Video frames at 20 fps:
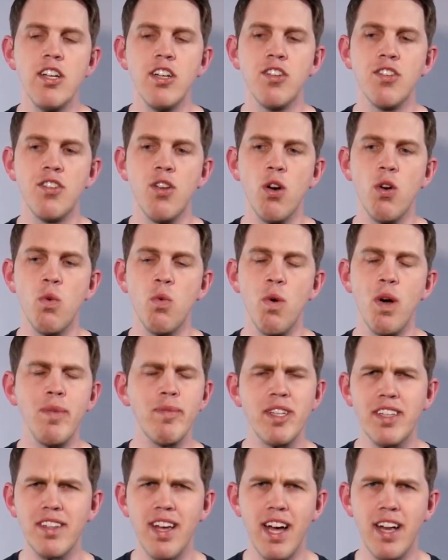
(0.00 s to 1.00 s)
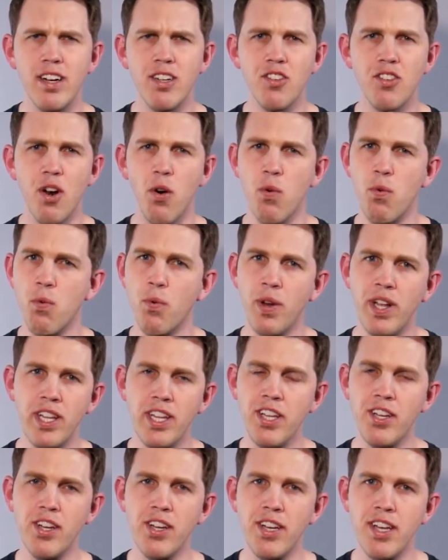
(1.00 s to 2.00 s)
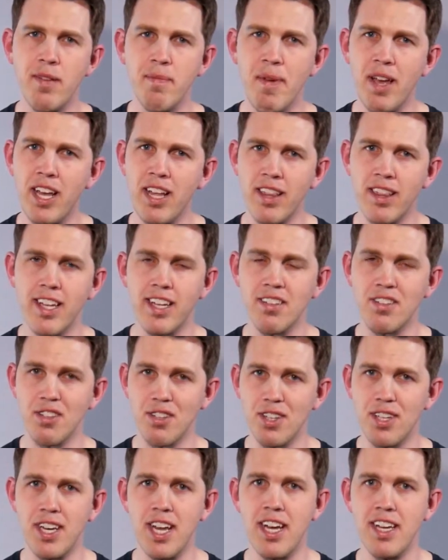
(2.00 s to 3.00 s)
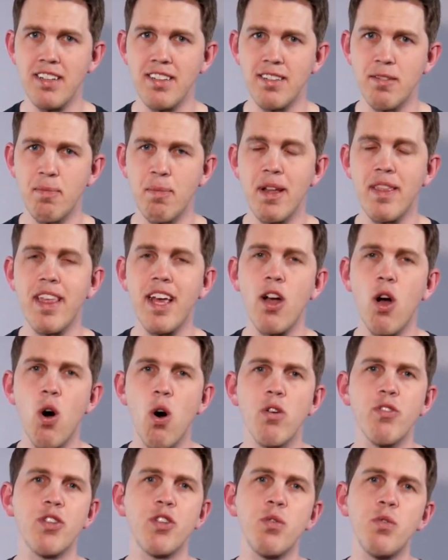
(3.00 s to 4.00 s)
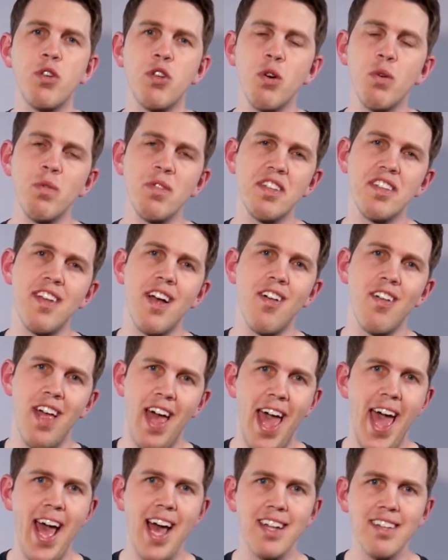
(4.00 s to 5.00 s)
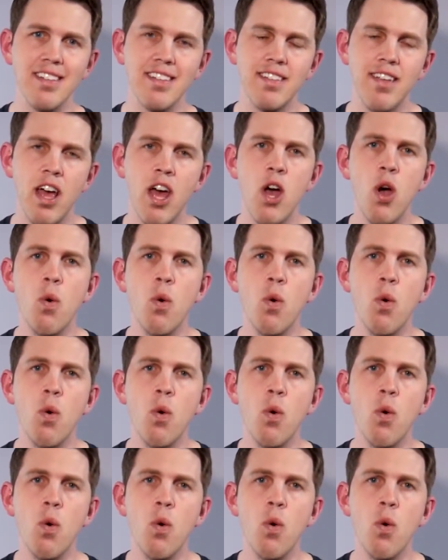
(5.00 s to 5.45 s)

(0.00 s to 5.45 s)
So web designers are really good at making things look nice, but they also don't sell ads.